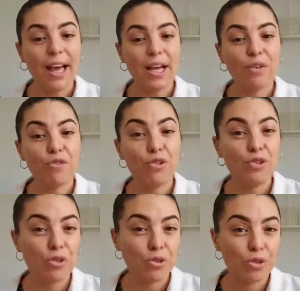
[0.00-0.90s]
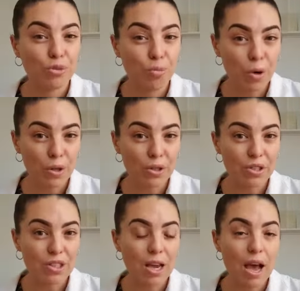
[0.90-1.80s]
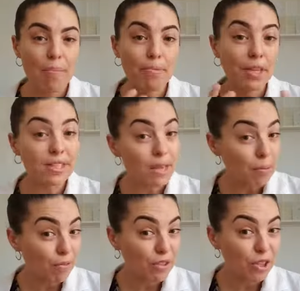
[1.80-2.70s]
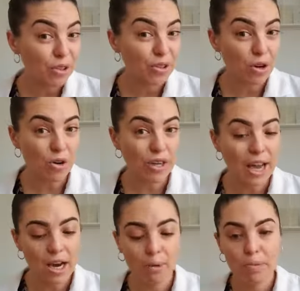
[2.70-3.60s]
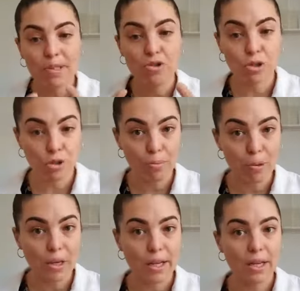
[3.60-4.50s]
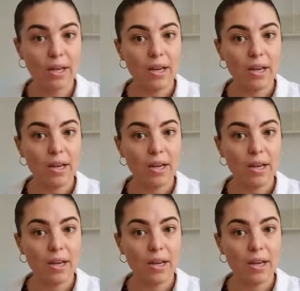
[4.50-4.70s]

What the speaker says: And if you do want a separate video on how to position your body